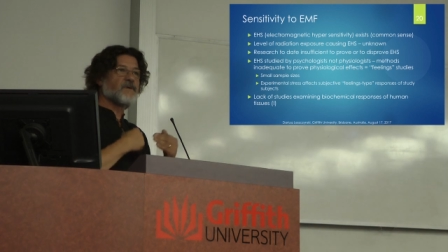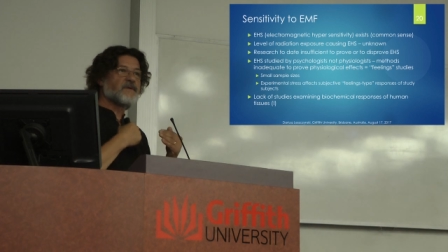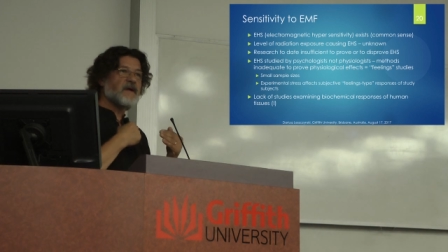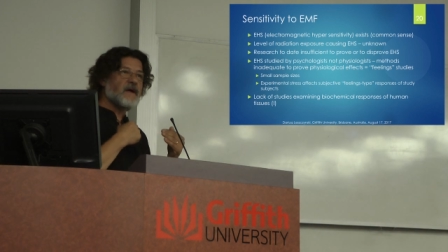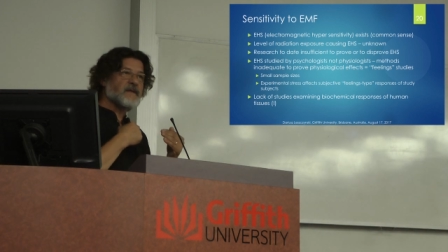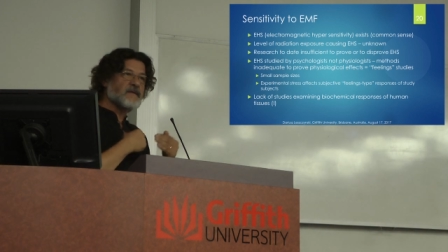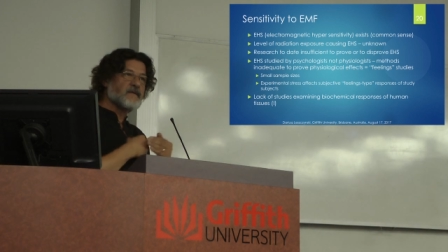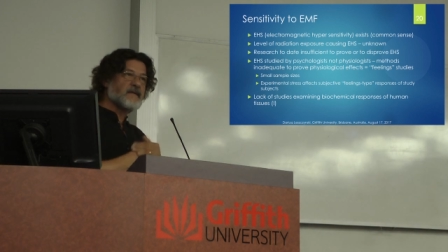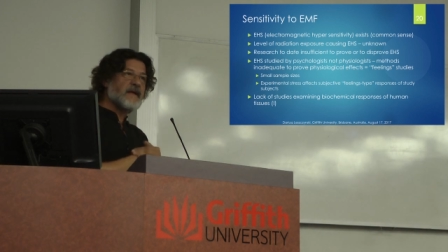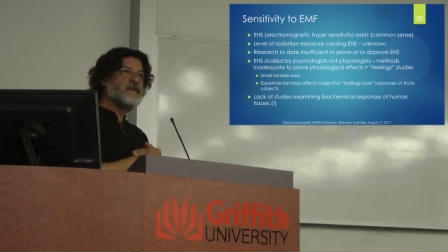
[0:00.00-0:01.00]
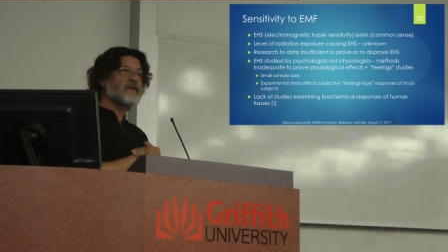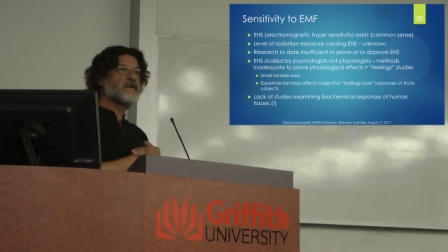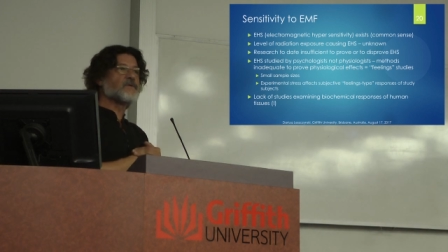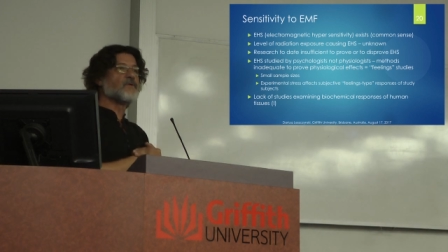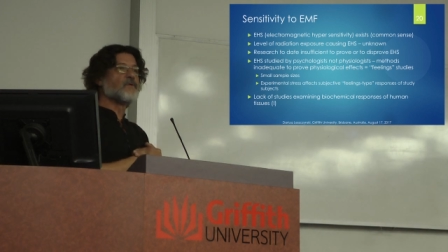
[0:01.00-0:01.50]
So they are
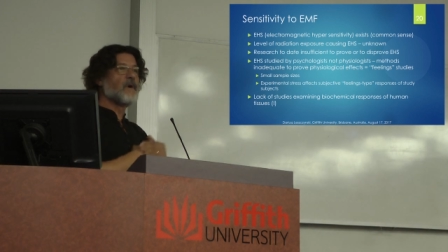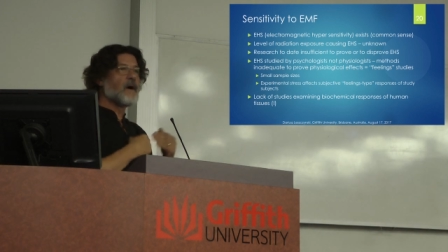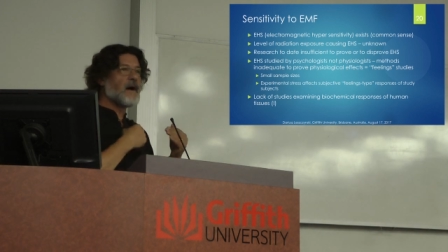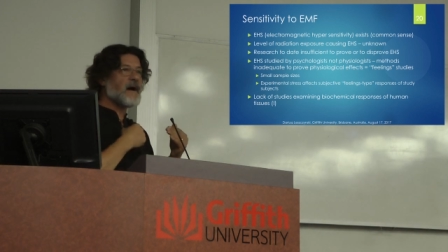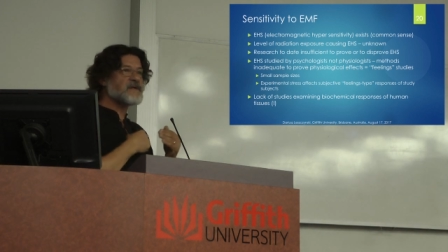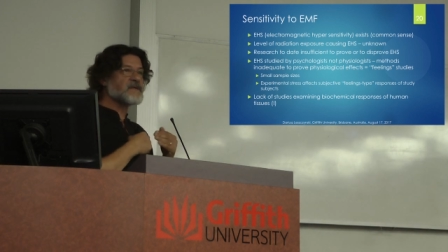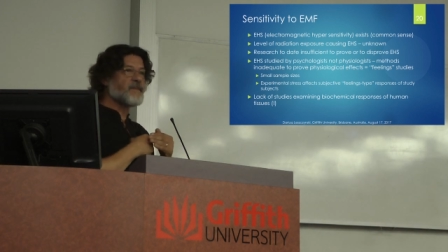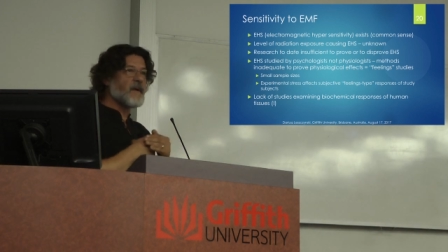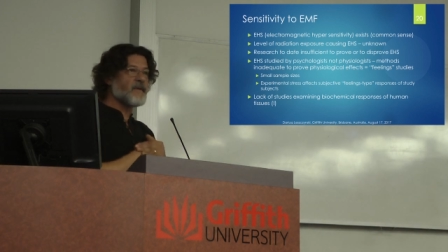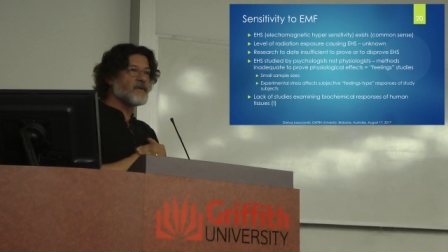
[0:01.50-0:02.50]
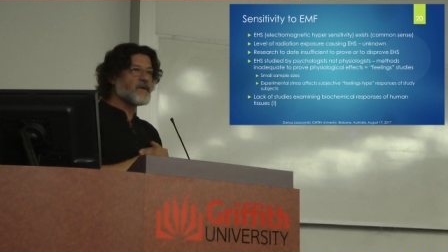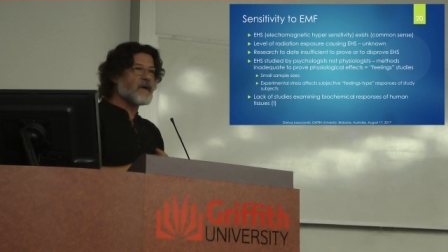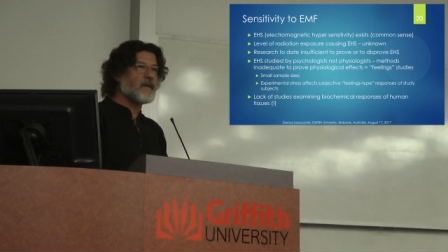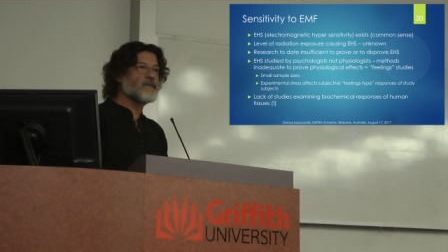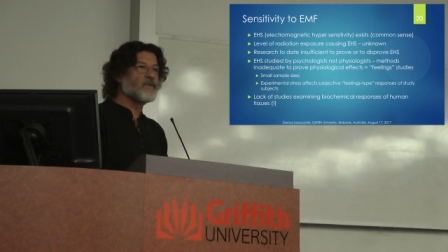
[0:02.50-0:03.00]
tending to ask
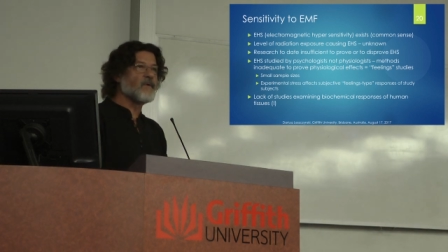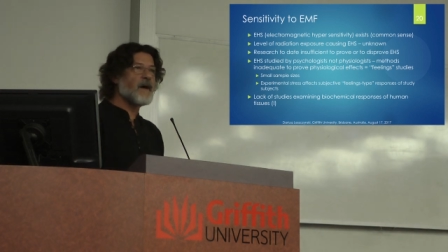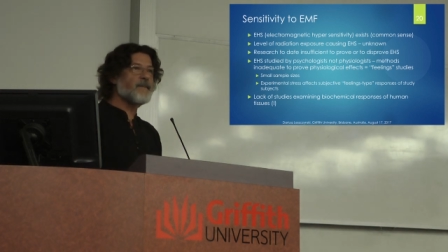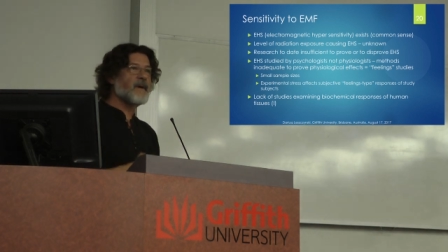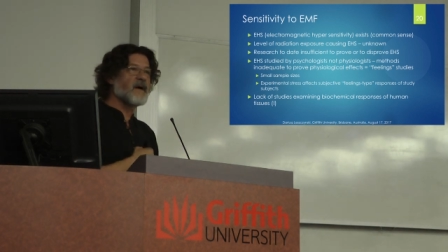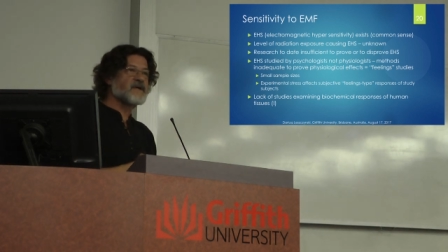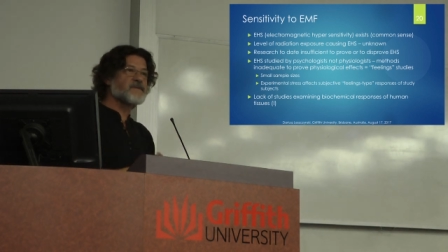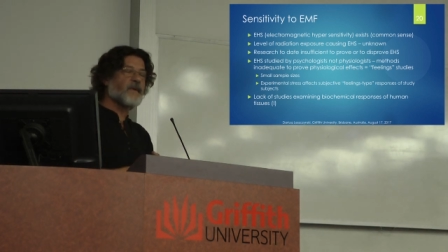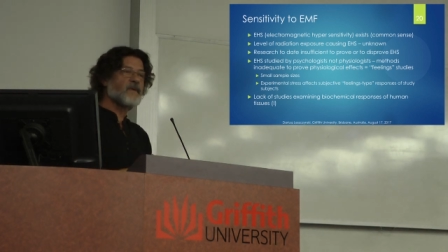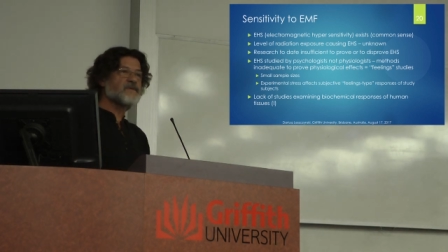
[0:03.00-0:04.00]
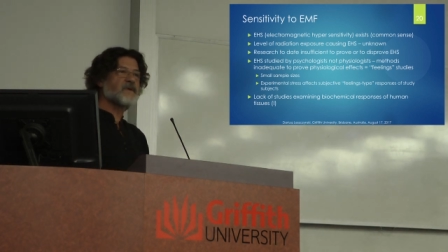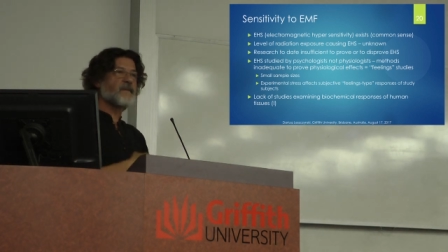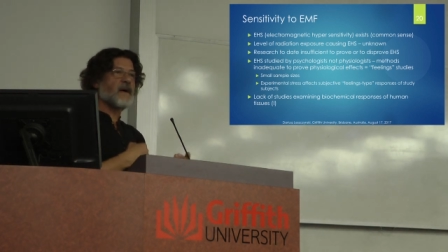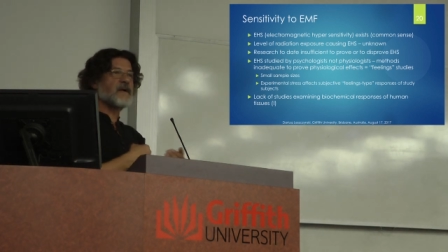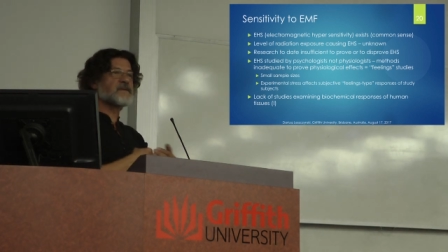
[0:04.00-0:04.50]
people to come to lab,
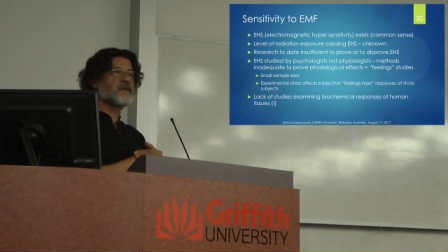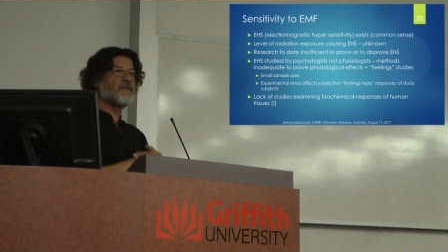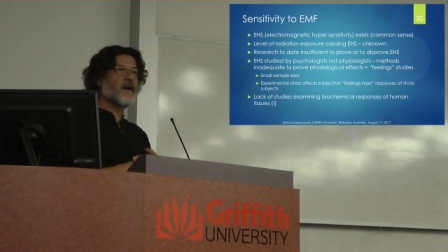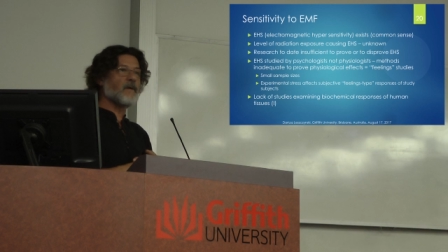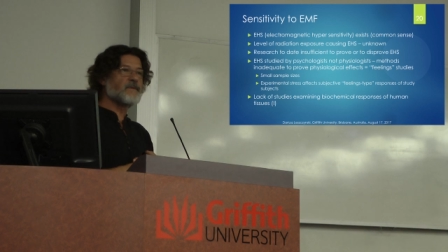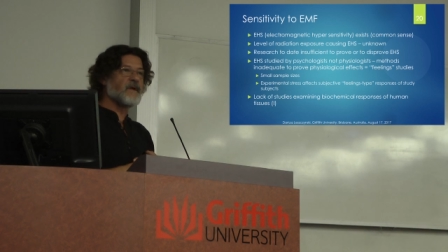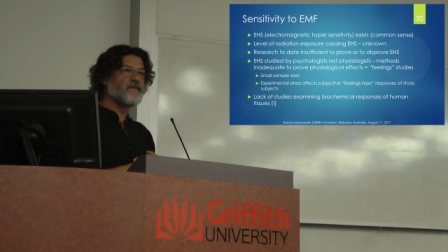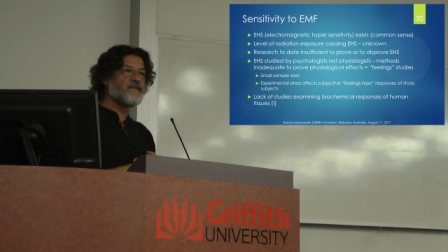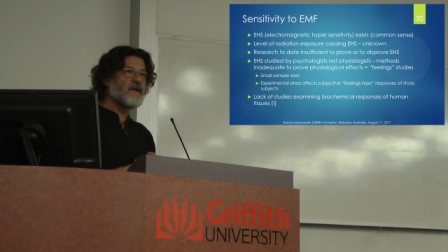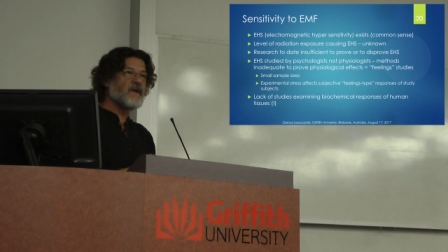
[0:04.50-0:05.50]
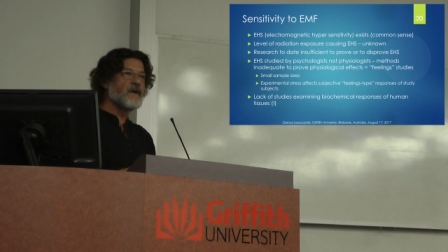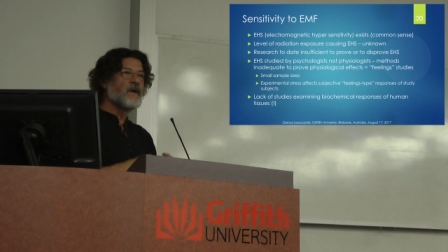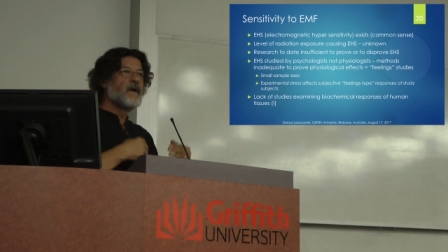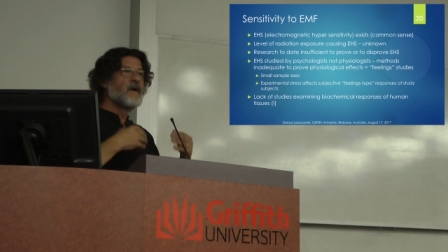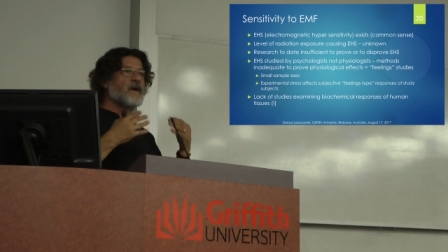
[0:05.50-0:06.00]
expose them, ask them how they
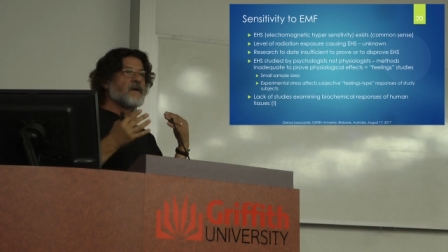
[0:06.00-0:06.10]
feel.